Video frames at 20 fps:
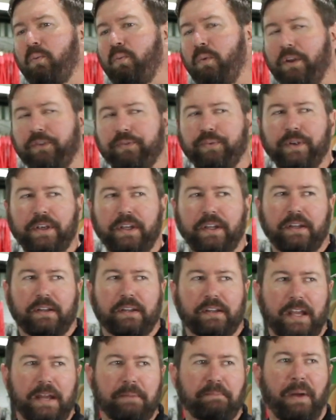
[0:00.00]
Once we
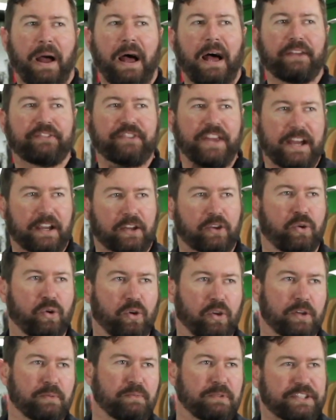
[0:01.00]
get past our
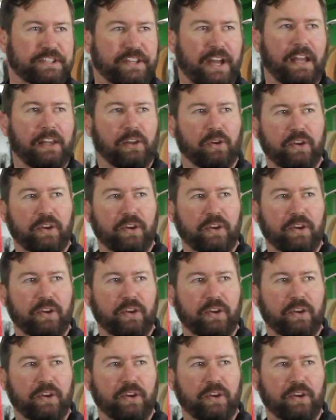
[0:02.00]
cooling, we start